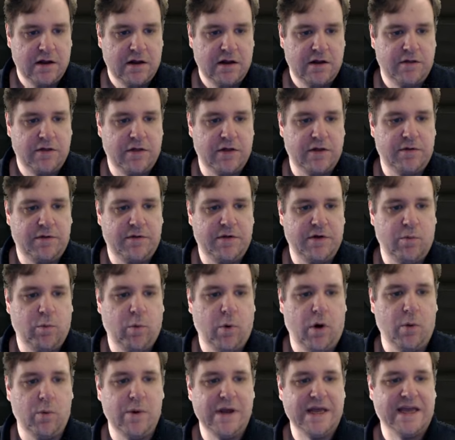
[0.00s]
the, the,
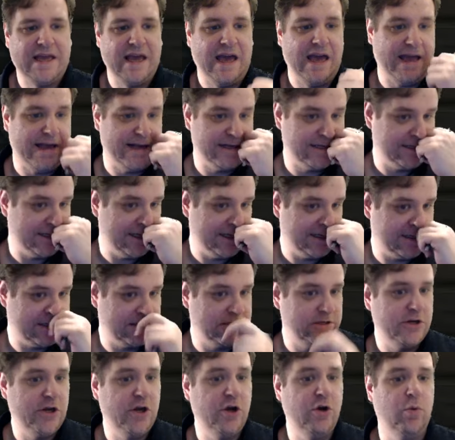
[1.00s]
what we get is this
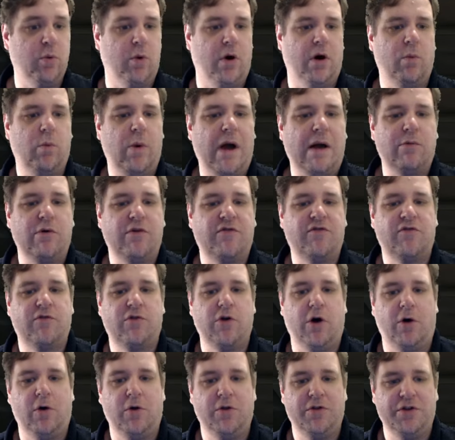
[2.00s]
new one where we've
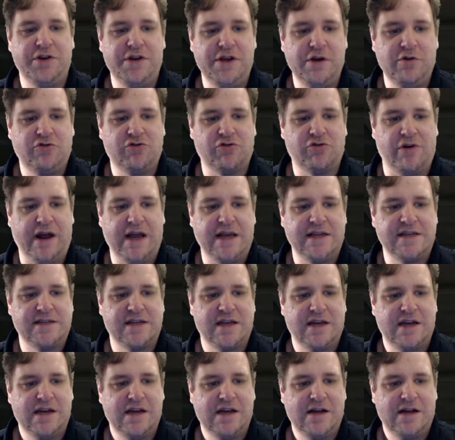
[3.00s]
got all the new traits
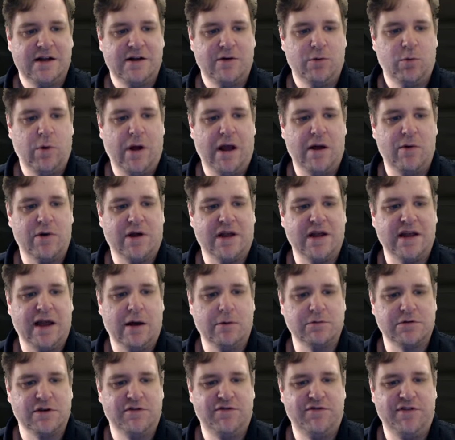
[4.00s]
where we can get
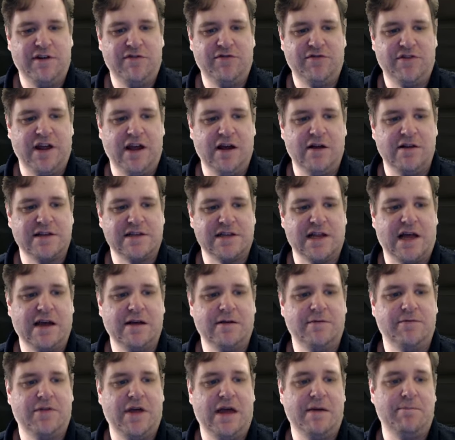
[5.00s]
up to 50. And it's
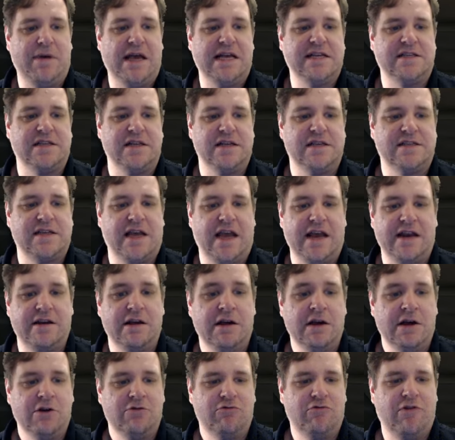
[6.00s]
like they're basically saying,
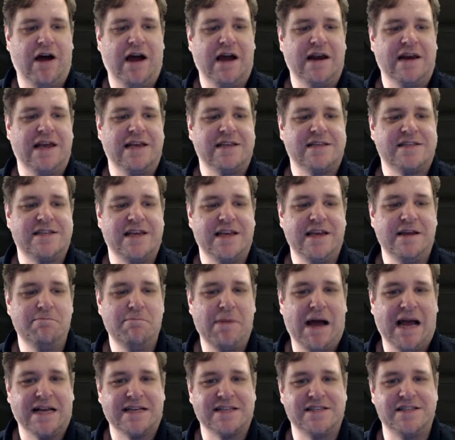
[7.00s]
right, let's see
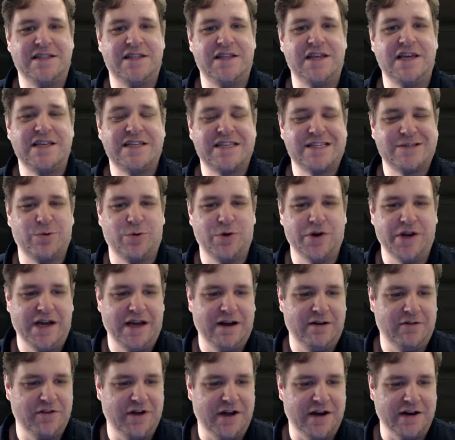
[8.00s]
max this one
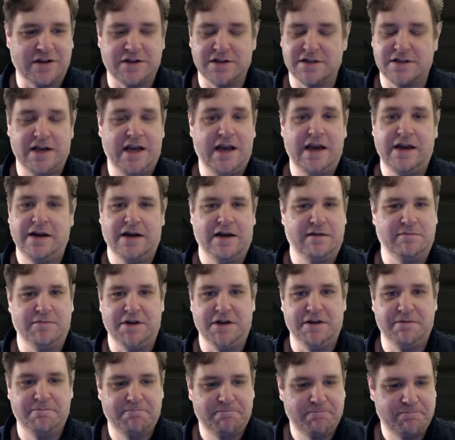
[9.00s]
out then, because it ain't
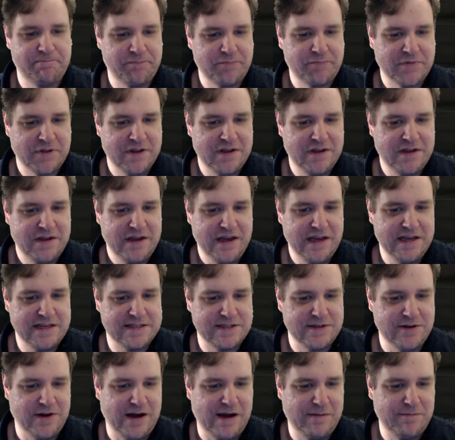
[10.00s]
happening. It's
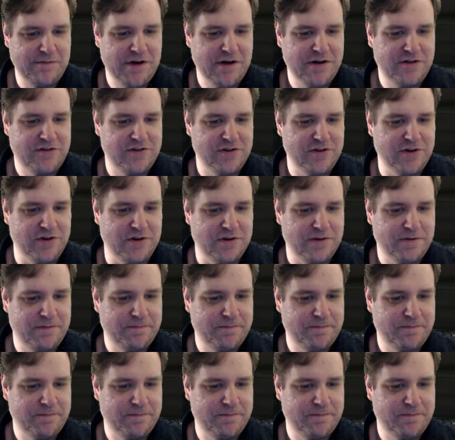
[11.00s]
not happening at all.